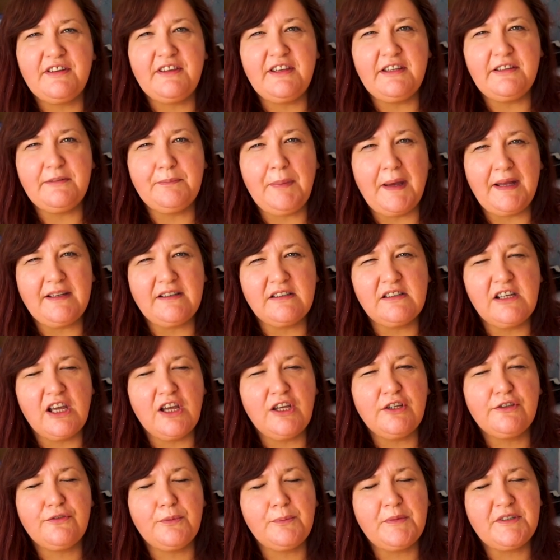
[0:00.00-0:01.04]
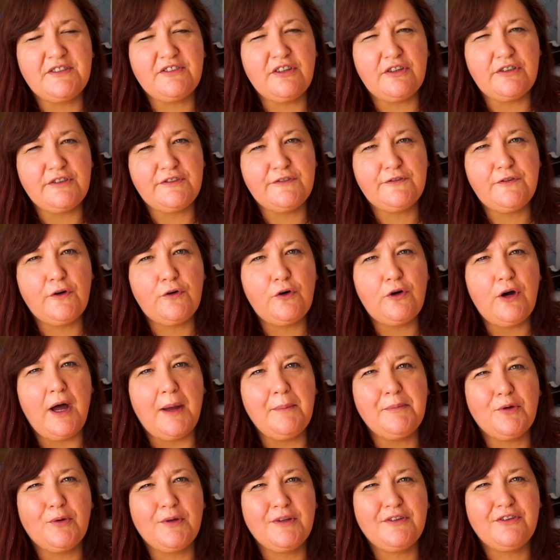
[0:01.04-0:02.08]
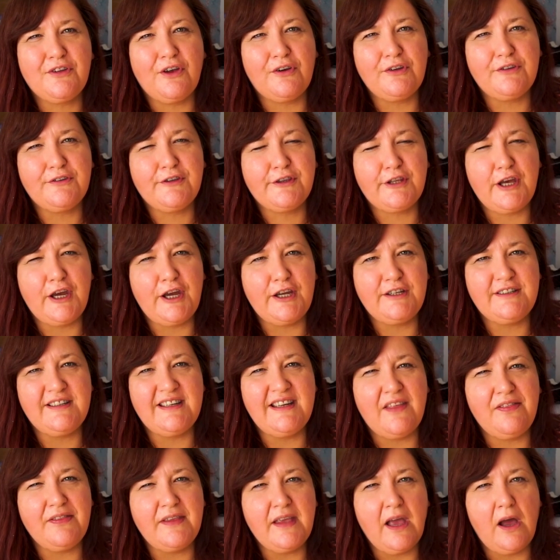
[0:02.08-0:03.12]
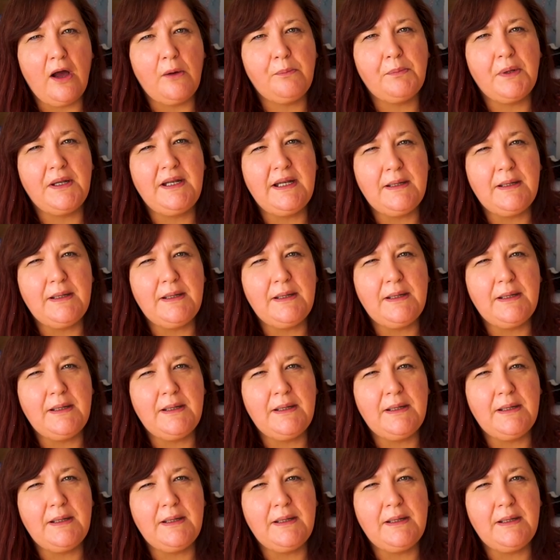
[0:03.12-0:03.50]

so this pattern goes from a size 4 up to a size 30 and the upper